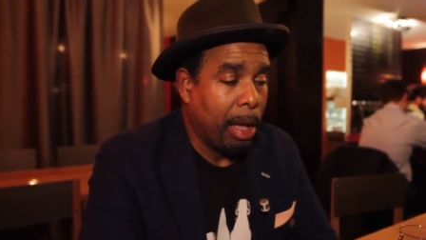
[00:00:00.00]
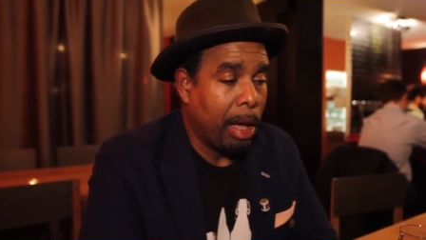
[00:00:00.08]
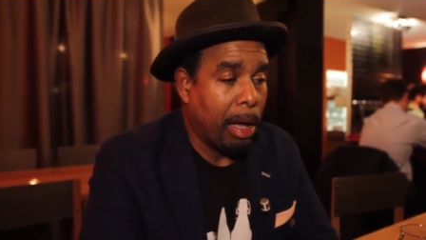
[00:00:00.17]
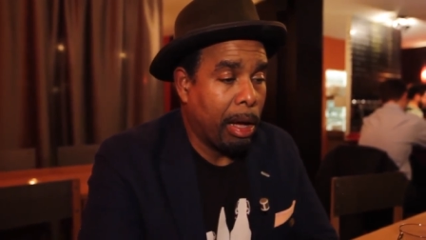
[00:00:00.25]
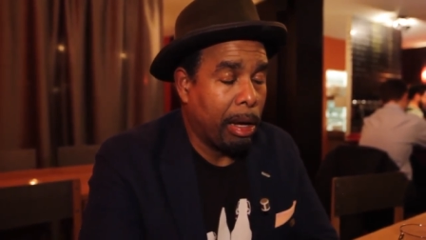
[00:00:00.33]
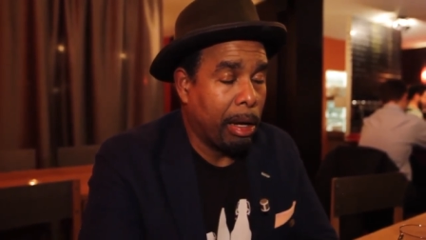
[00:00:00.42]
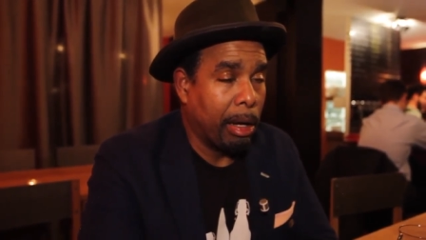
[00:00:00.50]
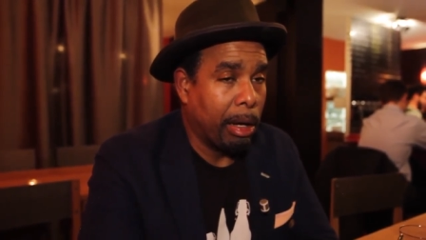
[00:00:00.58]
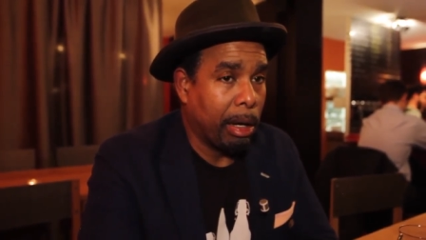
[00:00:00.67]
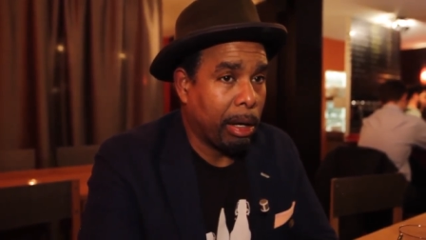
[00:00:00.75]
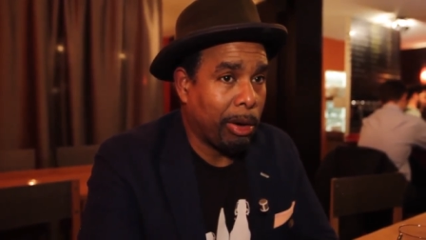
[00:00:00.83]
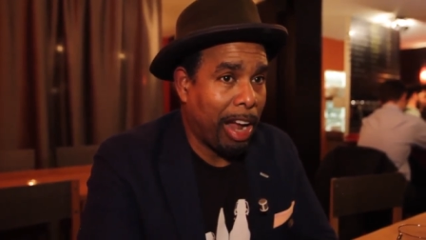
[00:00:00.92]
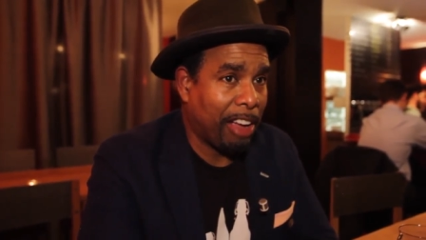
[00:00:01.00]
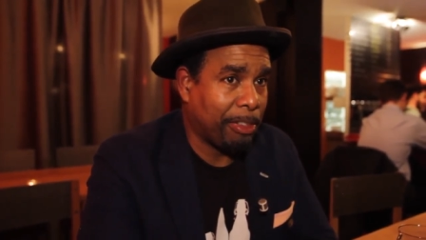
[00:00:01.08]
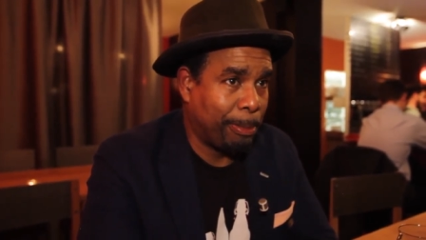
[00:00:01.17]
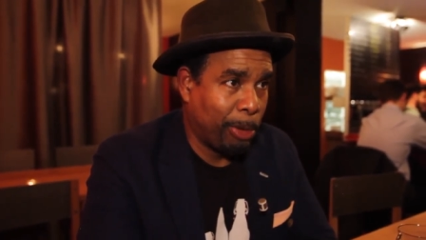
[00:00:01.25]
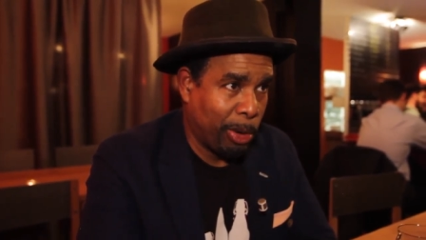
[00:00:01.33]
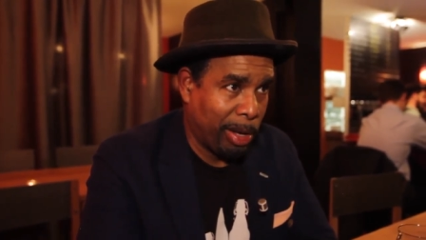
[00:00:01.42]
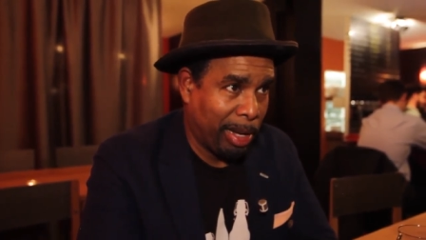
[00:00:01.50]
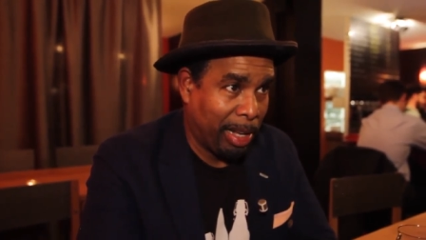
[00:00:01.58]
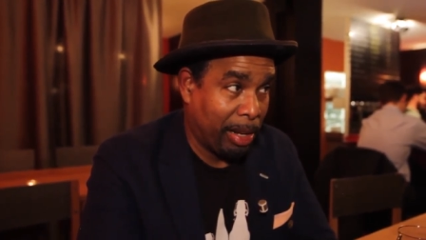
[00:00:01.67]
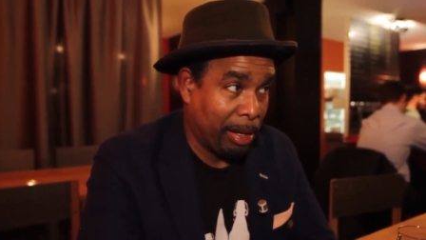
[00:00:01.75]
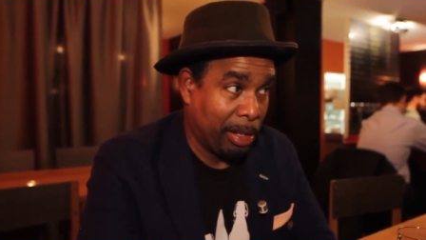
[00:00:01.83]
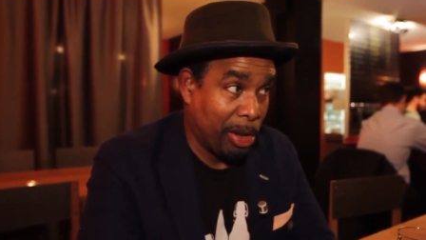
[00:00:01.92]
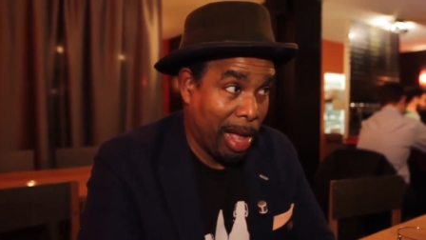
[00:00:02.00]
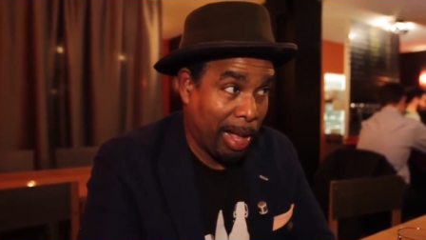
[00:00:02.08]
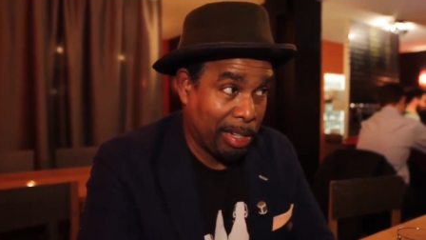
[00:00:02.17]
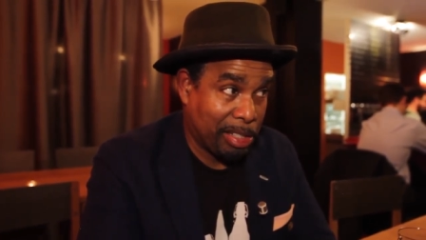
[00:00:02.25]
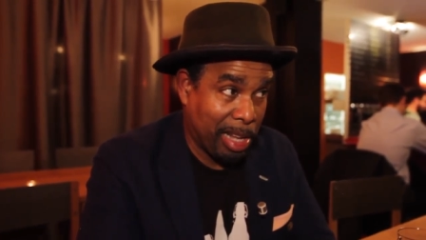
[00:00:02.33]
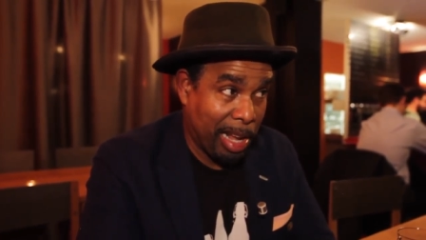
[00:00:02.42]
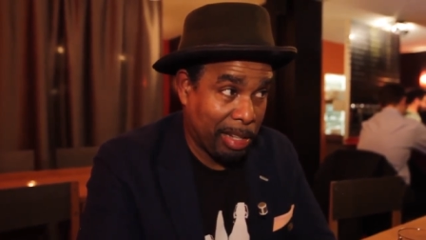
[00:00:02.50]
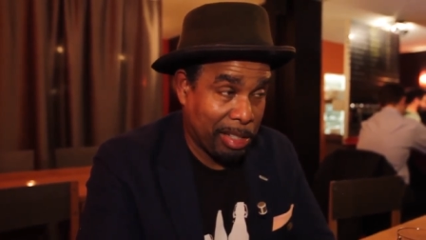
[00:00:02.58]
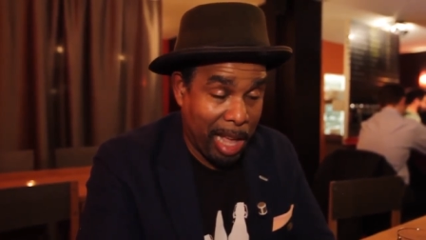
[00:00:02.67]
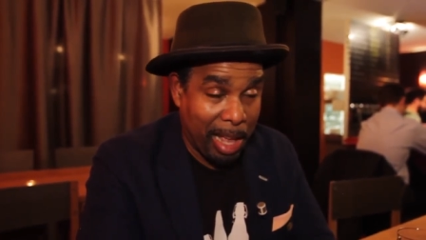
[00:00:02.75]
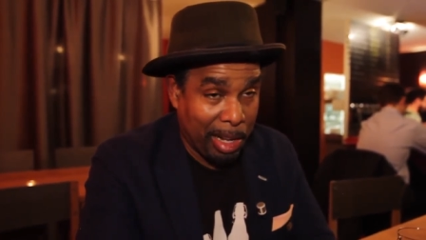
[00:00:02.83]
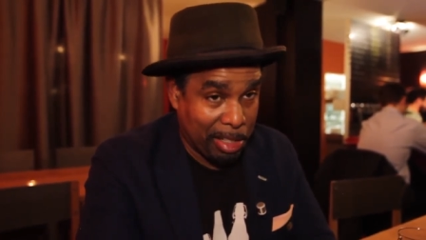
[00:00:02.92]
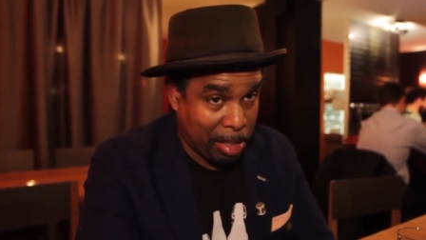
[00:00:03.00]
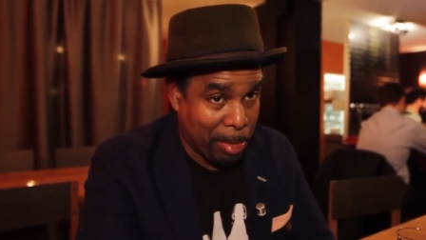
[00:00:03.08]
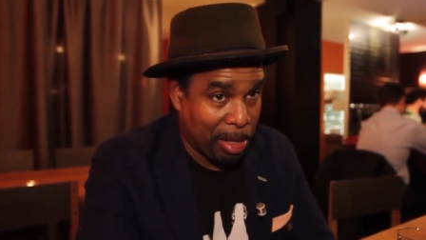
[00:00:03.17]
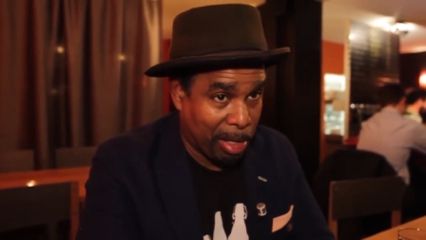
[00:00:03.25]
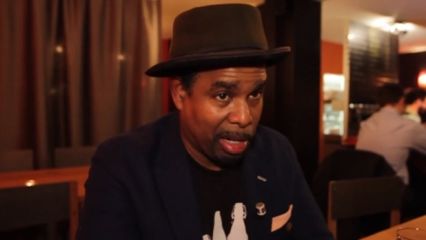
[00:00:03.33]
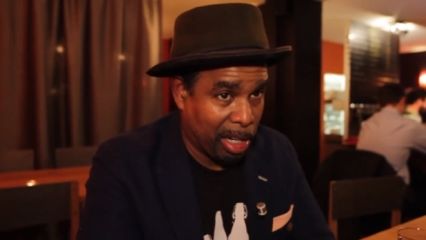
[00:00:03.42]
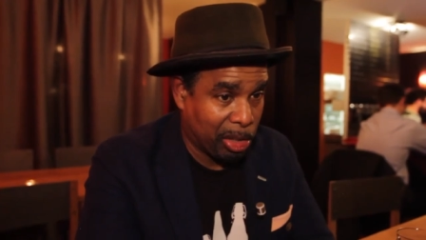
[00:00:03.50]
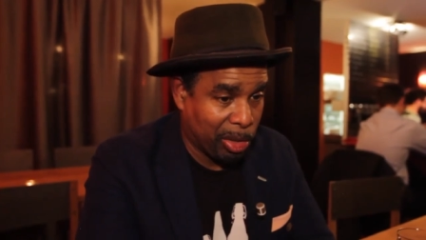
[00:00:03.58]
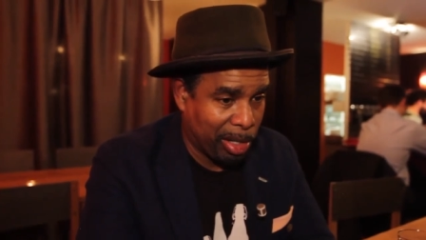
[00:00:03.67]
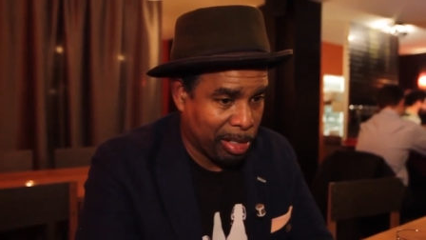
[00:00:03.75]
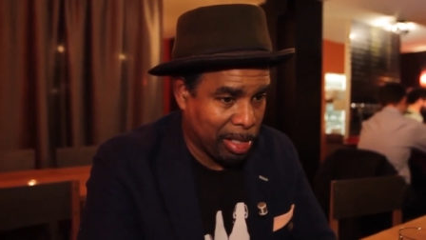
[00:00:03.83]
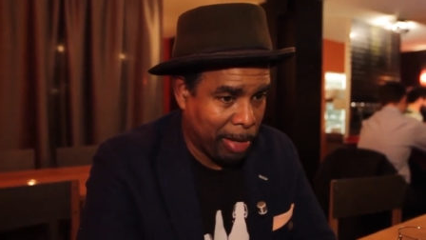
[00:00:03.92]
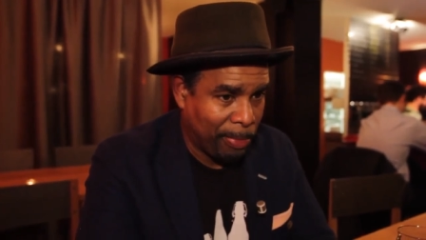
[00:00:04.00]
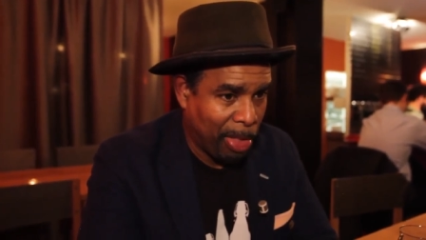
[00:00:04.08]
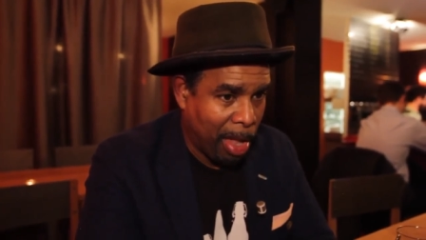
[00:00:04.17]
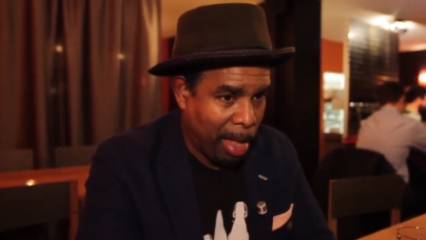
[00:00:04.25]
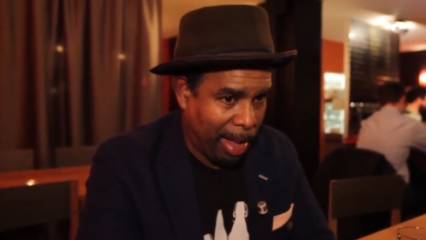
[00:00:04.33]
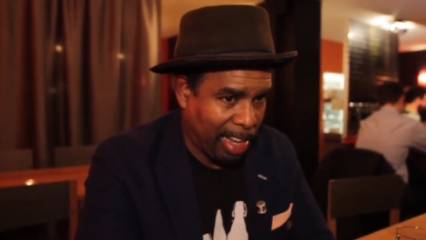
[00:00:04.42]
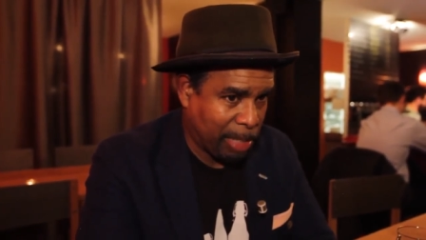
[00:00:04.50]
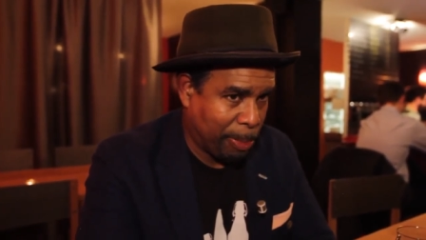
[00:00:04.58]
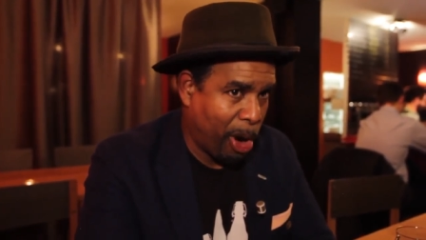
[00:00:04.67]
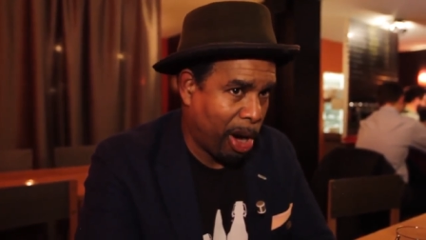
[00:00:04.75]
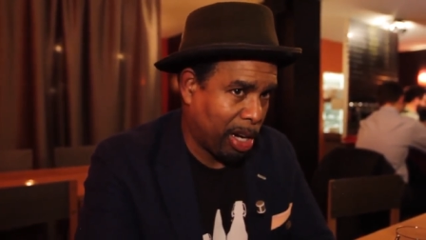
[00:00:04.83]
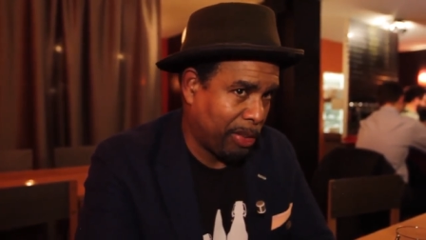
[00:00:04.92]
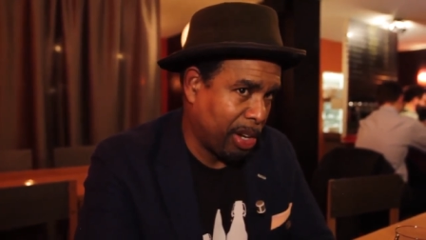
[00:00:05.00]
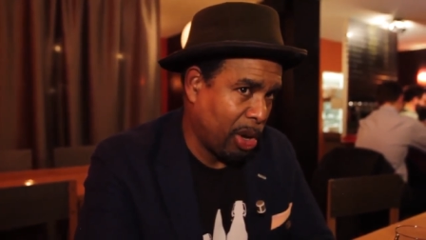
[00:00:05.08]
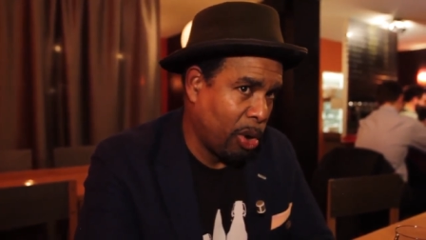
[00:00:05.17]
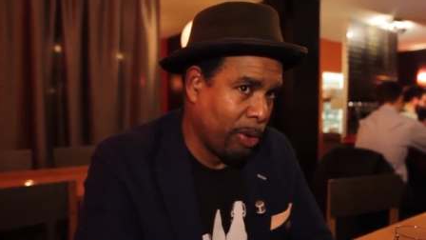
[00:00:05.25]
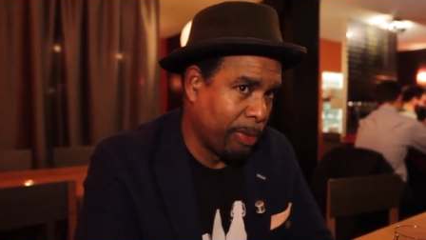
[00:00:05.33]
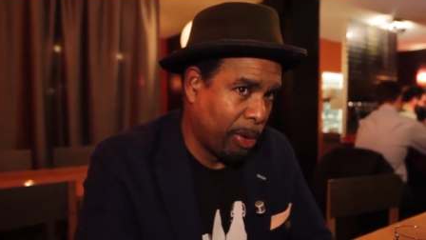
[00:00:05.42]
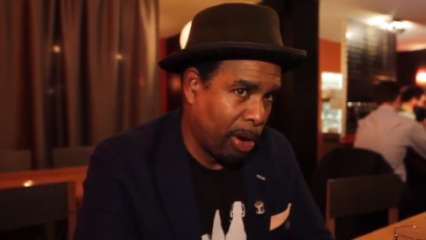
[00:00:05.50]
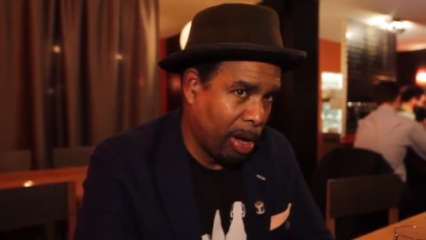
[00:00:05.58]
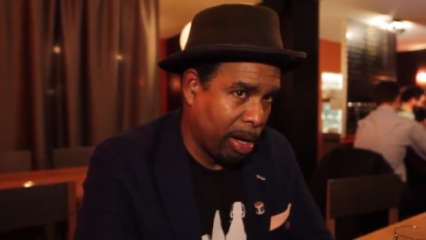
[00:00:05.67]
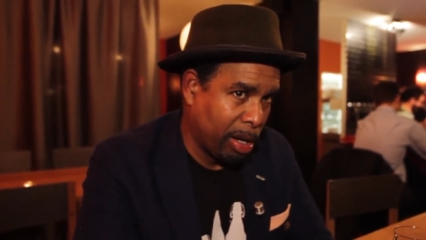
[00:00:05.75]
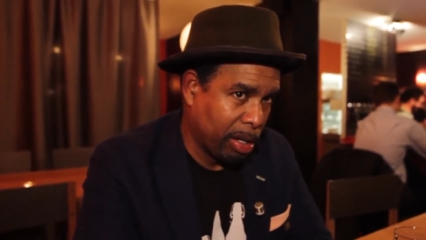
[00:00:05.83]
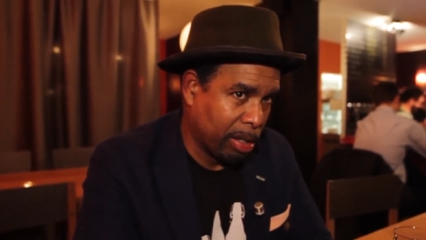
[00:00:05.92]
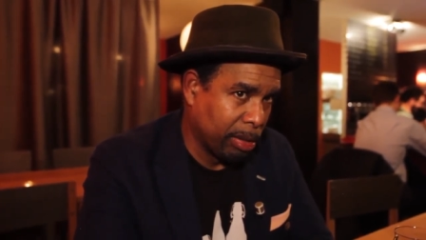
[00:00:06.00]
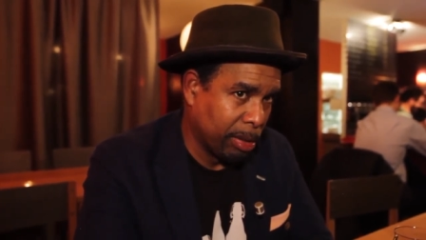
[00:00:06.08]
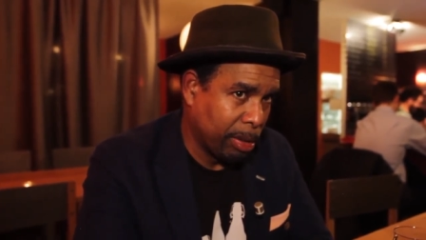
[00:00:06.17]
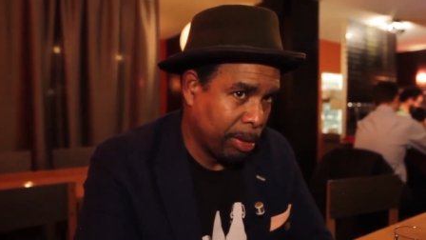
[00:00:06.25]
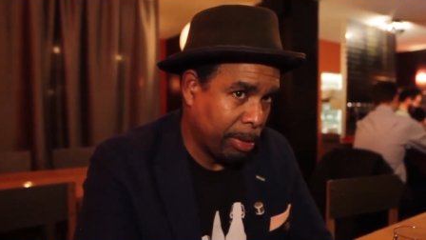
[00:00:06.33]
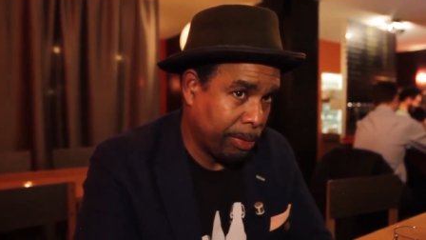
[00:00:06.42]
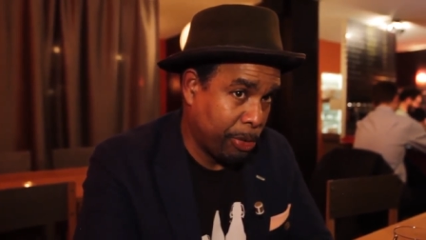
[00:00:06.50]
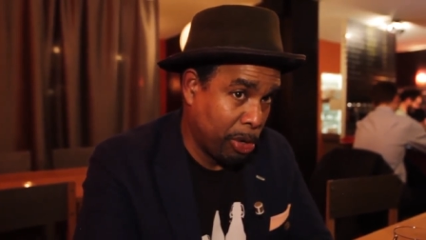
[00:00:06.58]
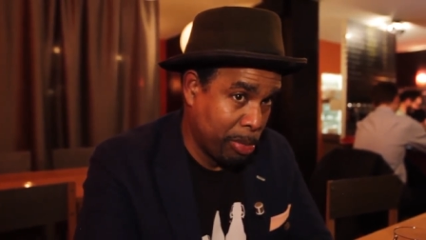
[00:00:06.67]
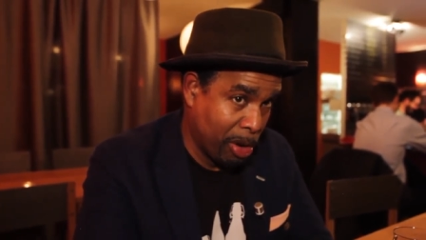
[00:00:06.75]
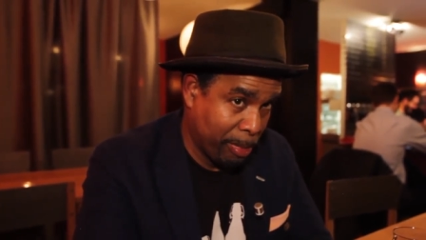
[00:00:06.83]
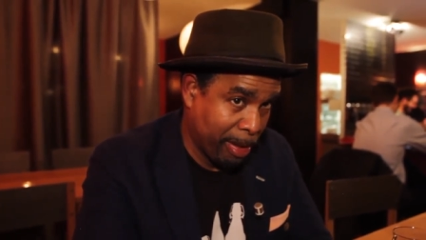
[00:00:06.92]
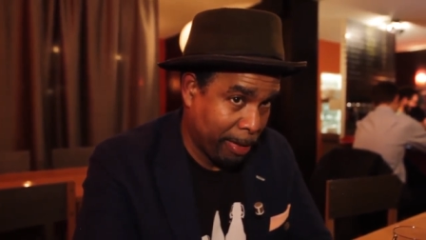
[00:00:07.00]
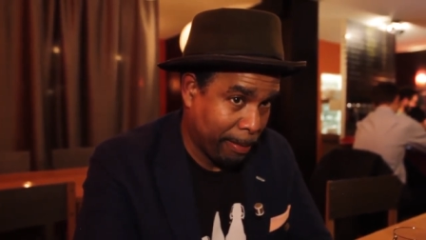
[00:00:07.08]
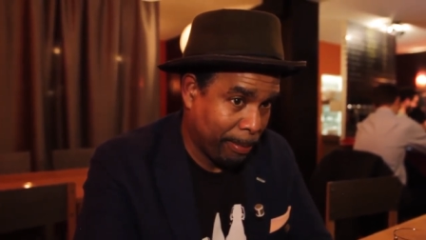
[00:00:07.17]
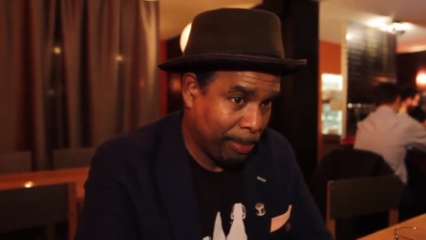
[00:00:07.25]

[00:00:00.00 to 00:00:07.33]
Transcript: Uh, craft brewing in the United States and in some other countries is part of an overall food movement.